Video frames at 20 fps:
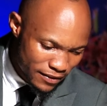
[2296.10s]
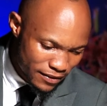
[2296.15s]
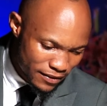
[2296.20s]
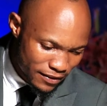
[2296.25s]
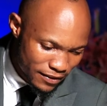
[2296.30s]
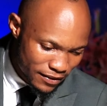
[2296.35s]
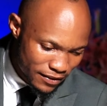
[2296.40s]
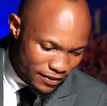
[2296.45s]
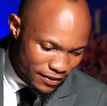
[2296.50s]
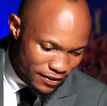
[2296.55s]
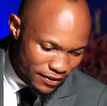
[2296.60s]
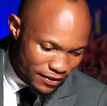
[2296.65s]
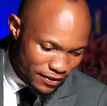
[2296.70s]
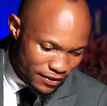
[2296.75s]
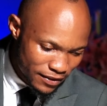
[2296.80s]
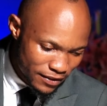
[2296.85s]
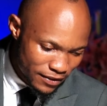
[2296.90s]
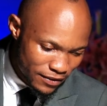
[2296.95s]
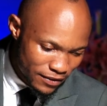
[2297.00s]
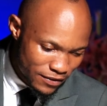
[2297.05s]

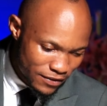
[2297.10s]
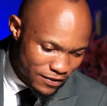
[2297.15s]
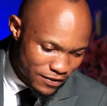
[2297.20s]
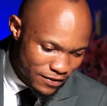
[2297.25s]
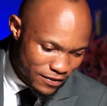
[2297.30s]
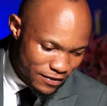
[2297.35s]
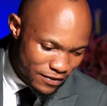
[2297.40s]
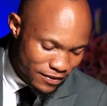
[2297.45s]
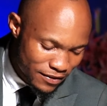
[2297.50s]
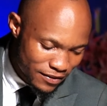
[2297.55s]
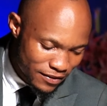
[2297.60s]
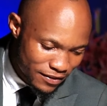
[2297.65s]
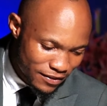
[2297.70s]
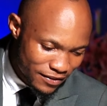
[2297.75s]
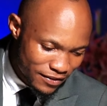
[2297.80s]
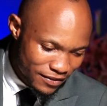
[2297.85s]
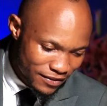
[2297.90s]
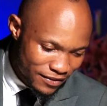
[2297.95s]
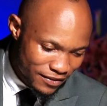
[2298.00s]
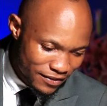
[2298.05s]

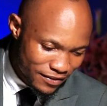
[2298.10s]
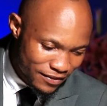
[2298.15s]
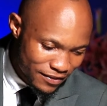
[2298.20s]
No one is speaking in this clip.